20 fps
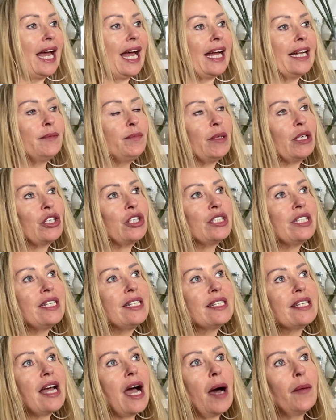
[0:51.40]
and because
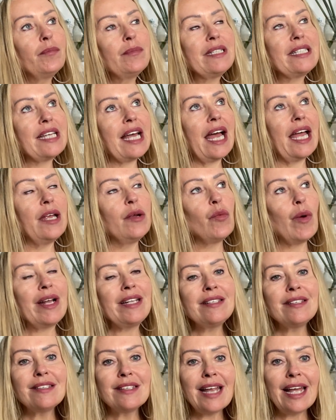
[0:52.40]
it's hump day,
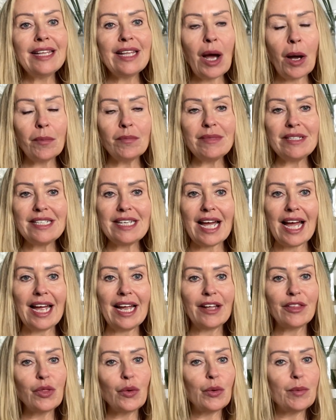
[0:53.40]
Wednesday hump day,
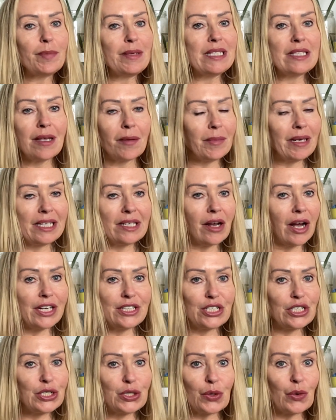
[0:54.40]
I thought it'd be something nice
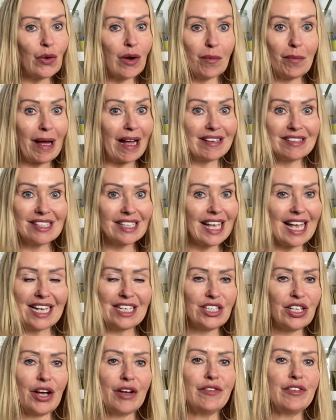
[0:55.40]
to talk about to get
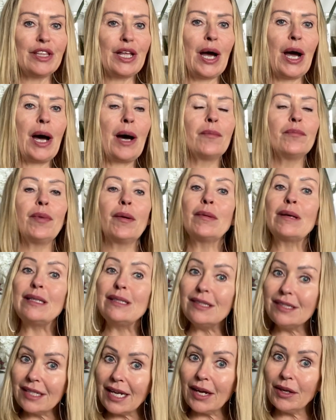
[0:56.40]
us over the hump. I'm
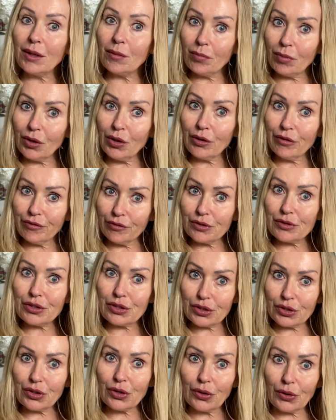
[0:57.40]
going to tell you a beautiful
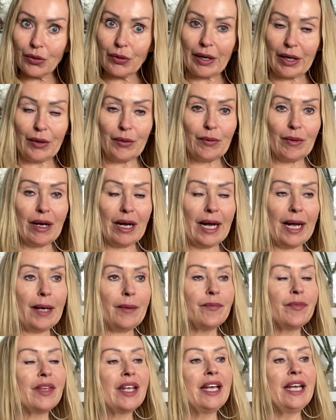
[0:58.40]
story, all right?
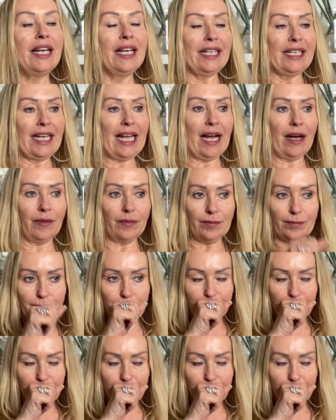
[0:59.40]
Now